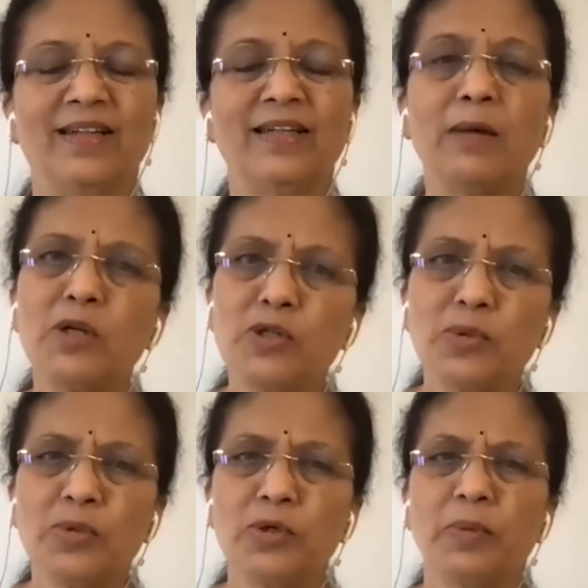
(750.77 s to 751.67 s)
Number
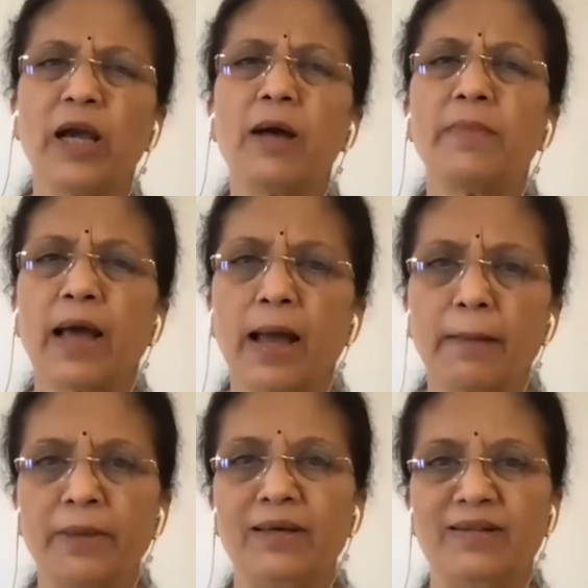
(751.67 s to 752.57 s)
2, you become
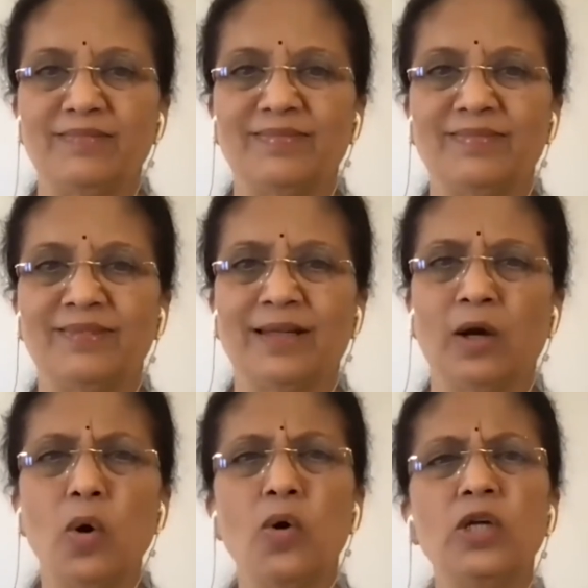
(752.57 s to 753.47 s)
happy.
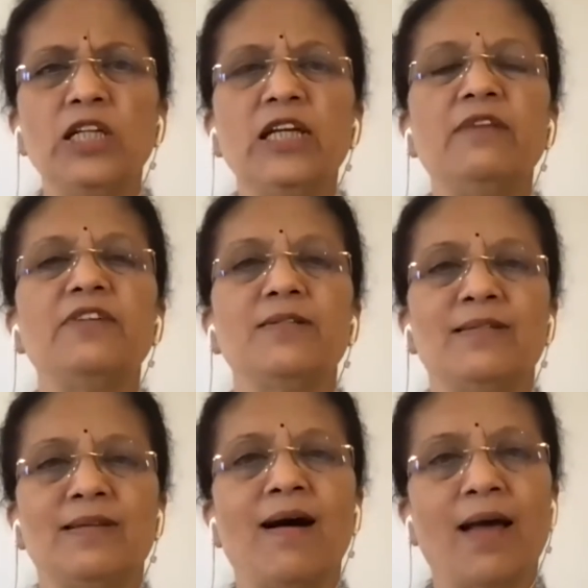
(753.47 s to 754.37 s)
All
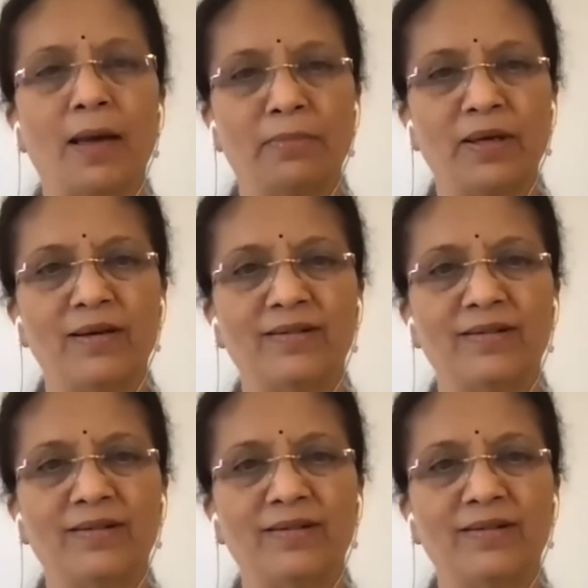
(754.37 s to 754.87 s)
givers are happy.